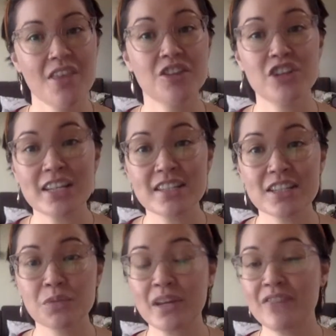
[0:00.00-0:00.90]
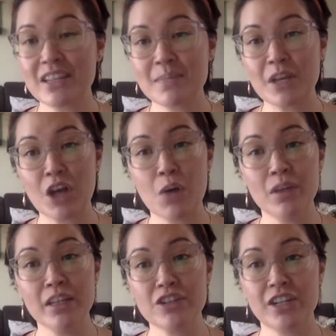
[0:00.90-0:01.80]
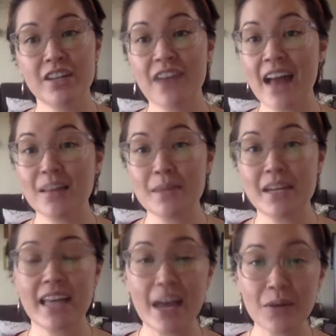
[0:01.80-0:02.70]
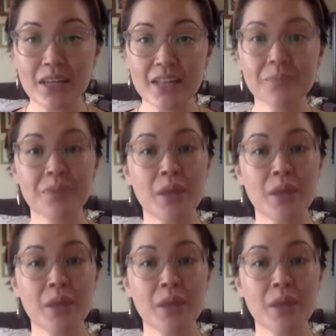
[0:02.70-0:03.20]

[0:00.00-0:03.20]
the Justice Reinvestment Coalition of Alameda County,